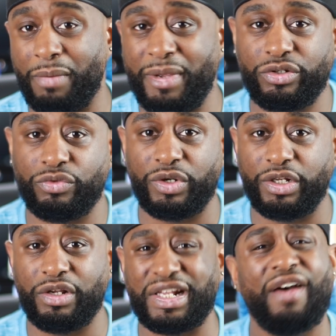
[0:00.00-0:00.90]
I may do one
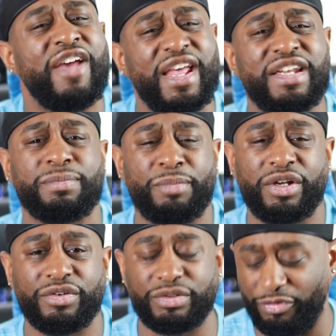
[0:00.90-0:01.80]
of those. I've had his
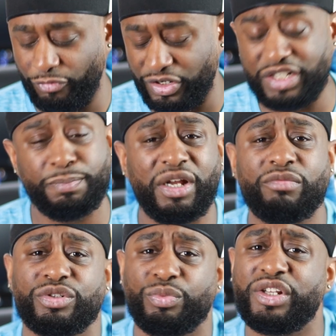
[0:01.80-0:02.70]
butters before, and this butter
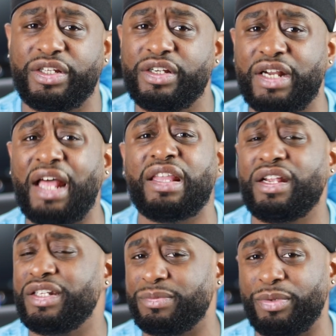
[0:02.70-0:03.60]
was really good. I
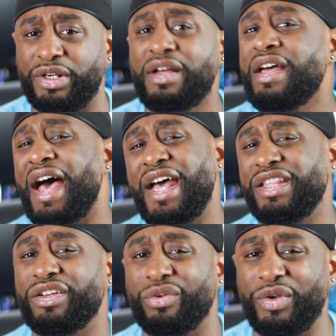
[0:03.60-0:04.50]
liked his butter. I
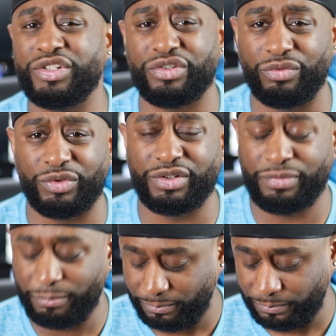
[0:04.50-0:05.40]
had the original one.
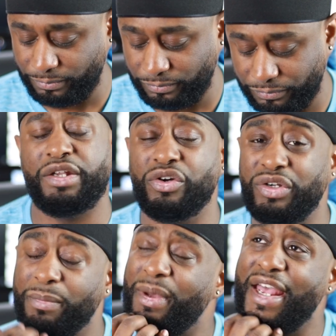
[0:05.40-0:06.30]
I know
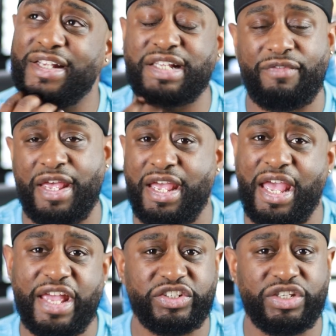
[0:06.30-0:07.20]
in the past I've
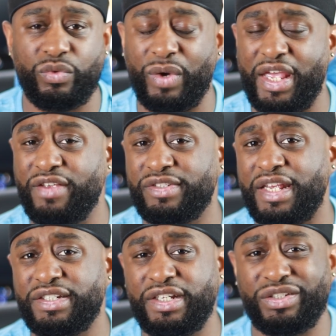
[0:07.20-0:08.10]
had HD Waves.
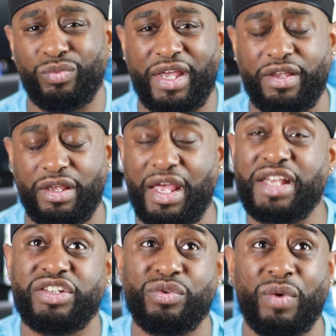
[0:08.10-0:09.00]

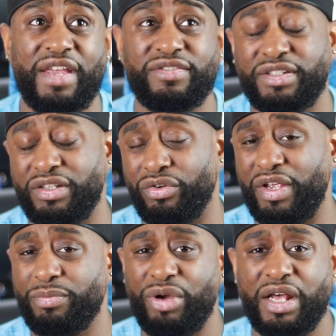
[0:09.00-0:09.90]
HD Waves is a
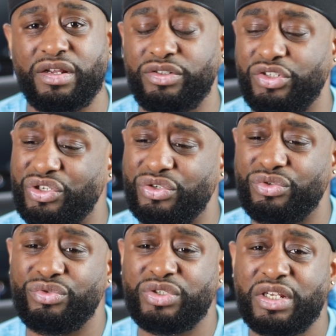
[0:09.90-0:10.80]
great product to
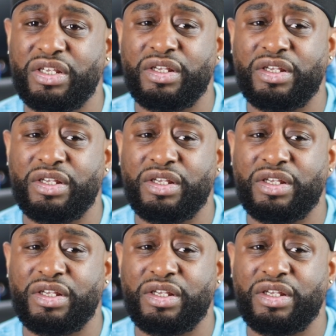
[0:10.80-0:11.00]
use.